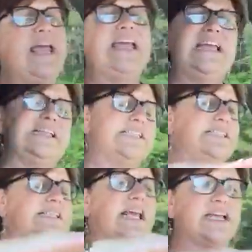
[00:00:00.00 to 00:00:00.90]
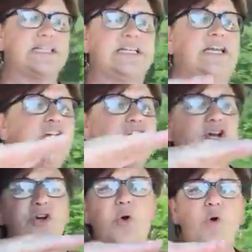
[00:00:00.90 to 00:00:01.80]
painstakingly
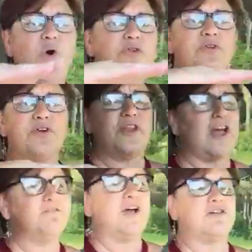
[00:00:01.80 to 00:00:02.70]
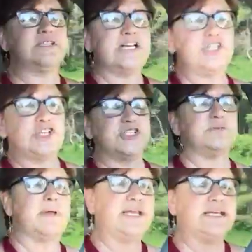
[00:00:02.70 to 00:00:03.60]
go over that foundation
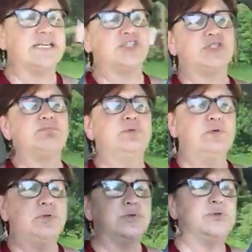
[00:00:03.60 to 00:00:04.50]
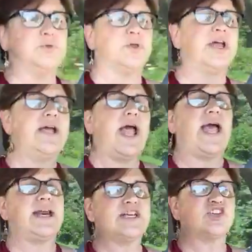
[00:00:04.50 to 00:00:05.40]
to make it as smooth
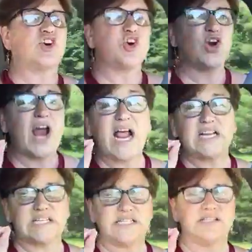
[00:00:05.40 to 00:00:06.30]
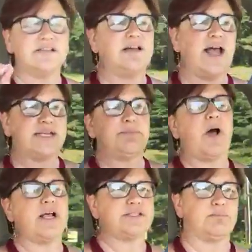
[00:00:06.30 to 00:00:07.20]
and as crackless as
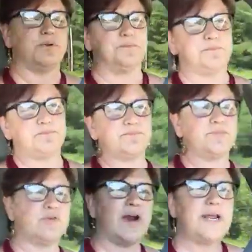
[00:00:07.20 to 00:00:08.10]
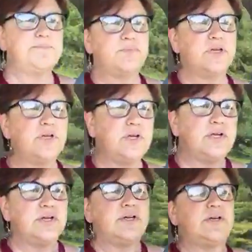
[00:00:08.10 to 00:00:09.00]
possible, right?
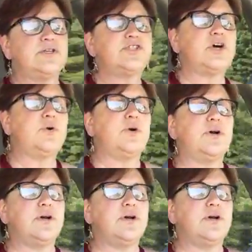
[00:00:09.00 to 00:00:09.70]
So